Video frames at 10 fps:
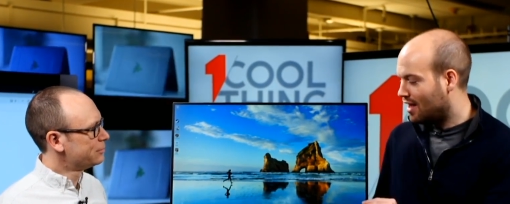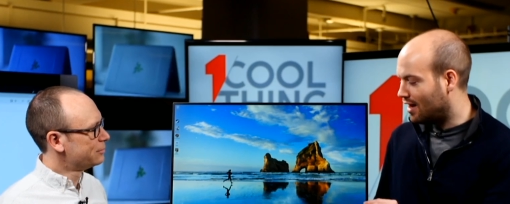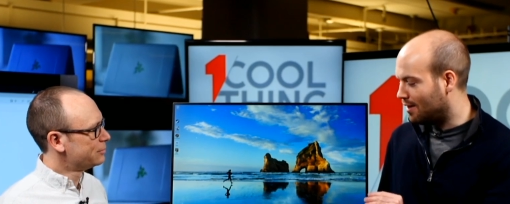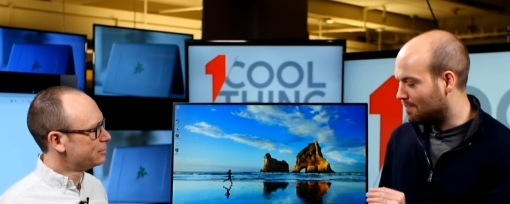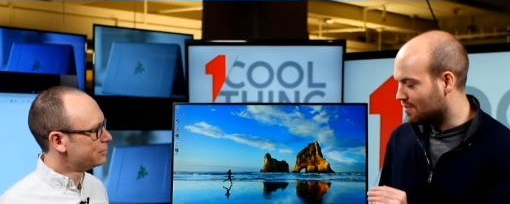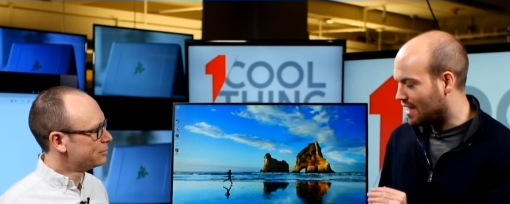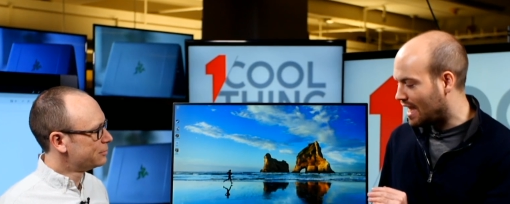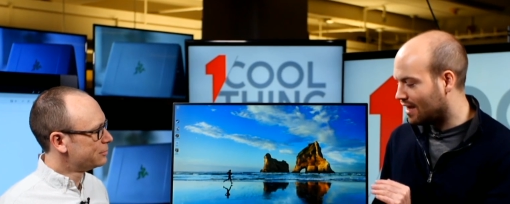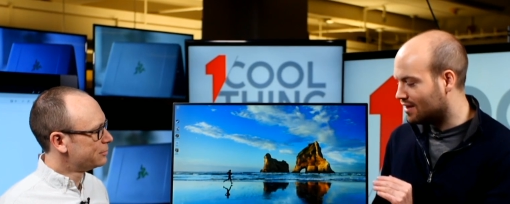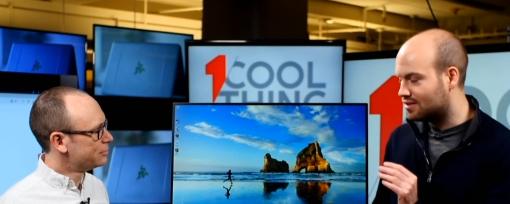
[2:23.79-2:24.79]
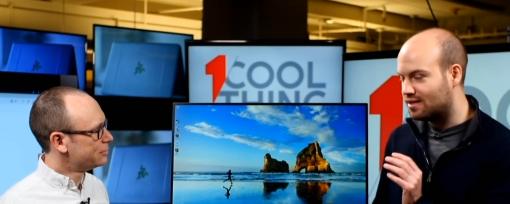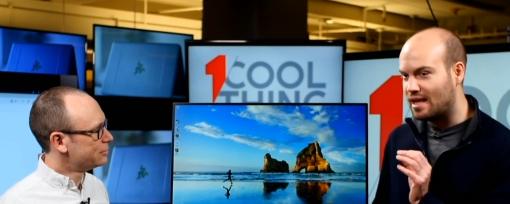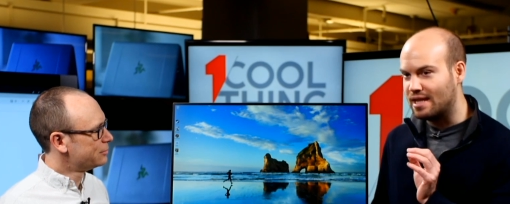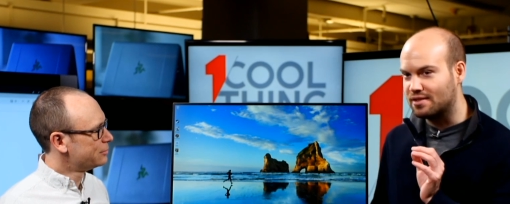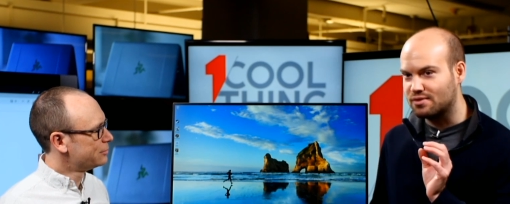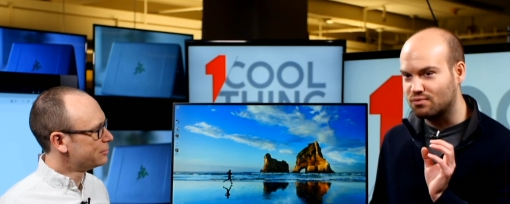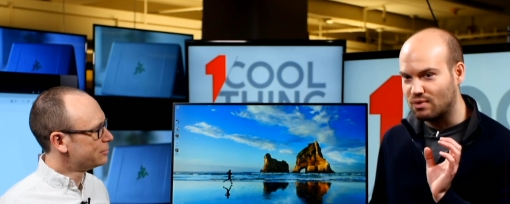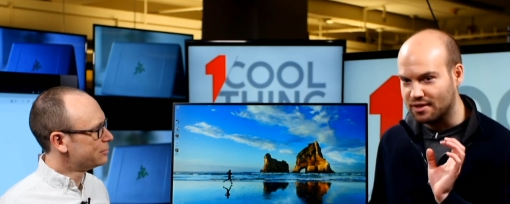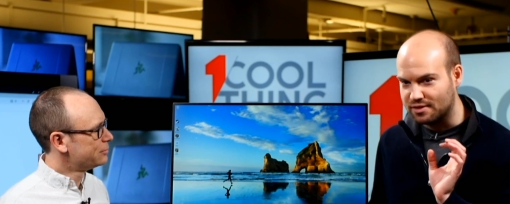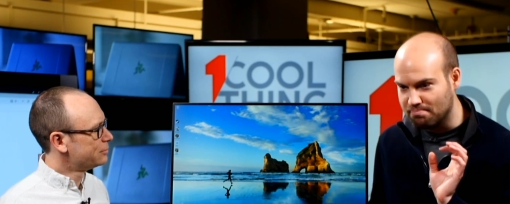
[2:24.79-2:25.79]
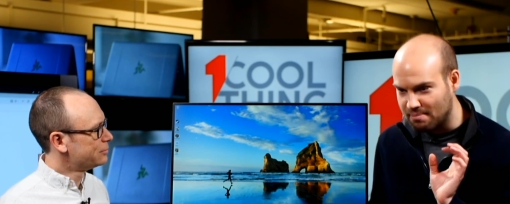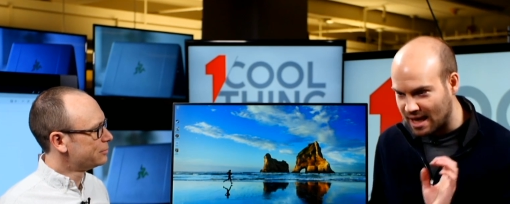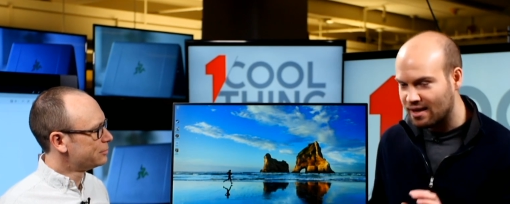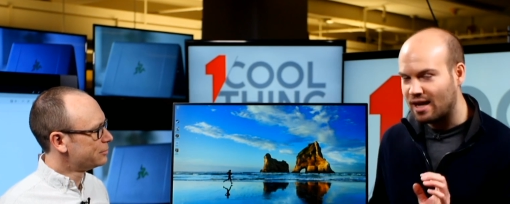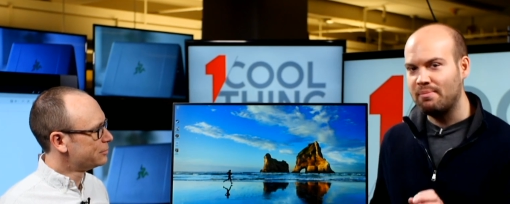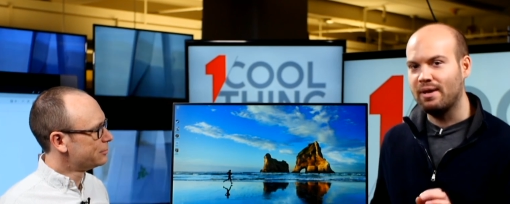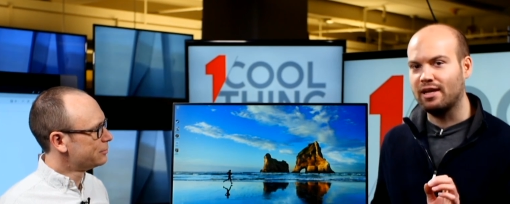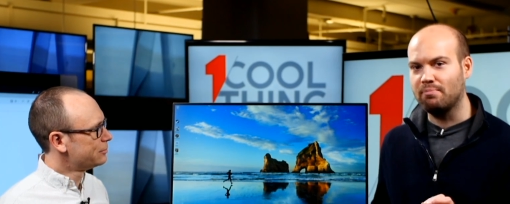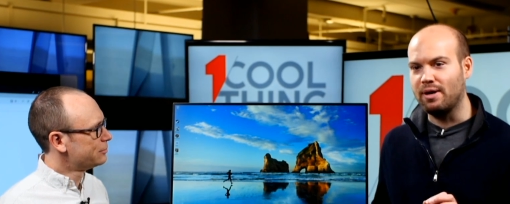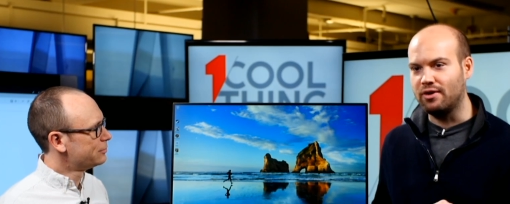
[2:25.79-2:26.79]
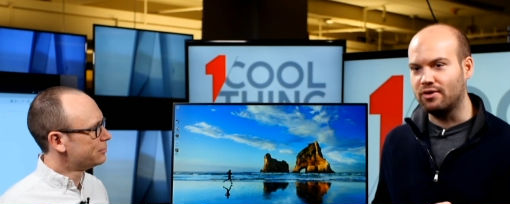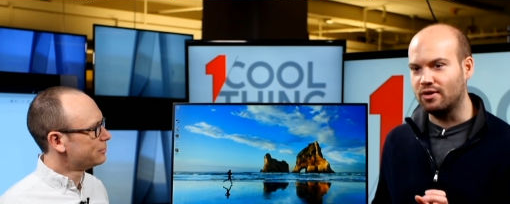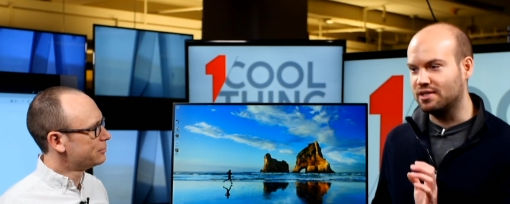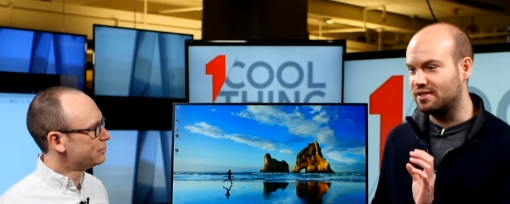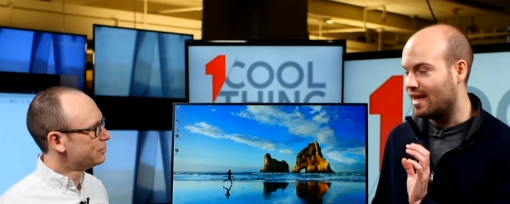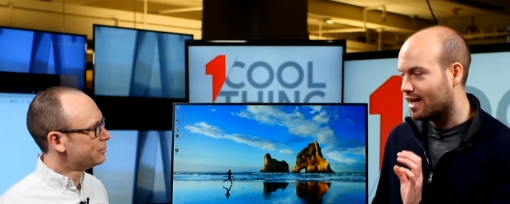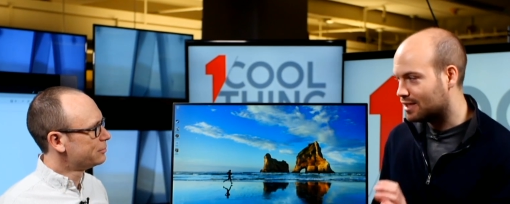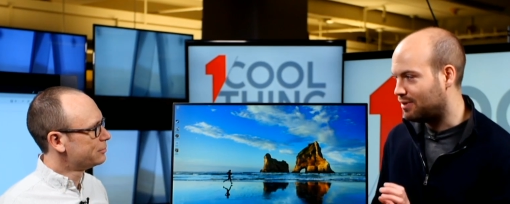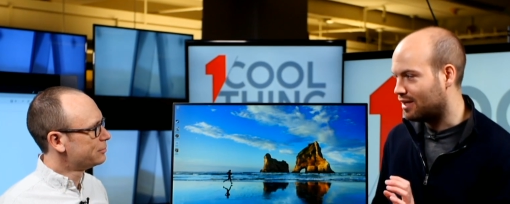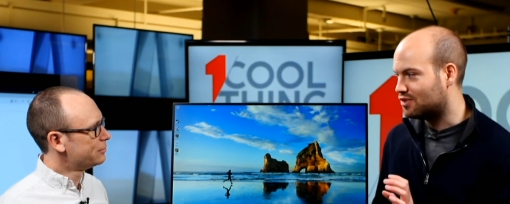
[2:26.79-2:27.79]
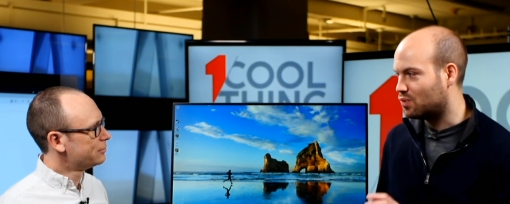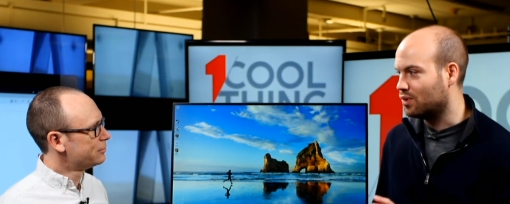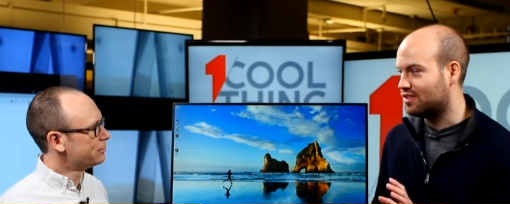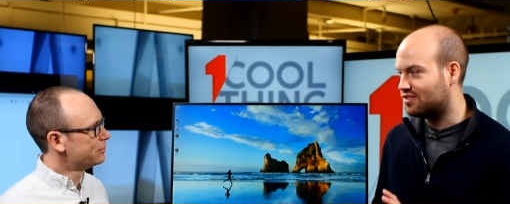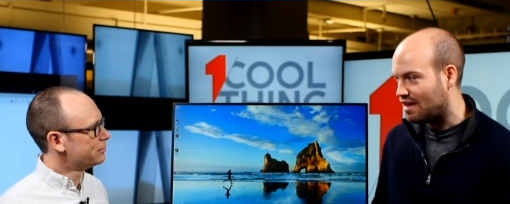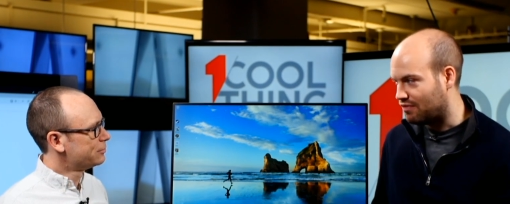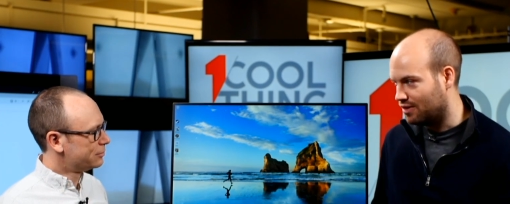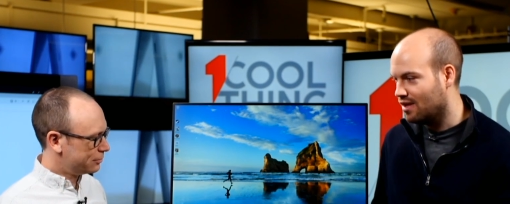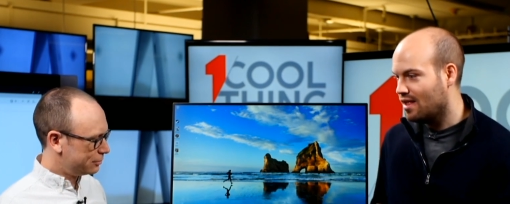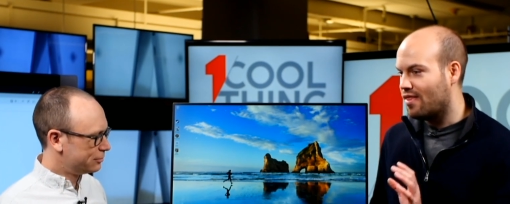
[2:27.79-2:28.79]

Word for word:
Speaker 1: And its main iMac competitor is the XPS 27.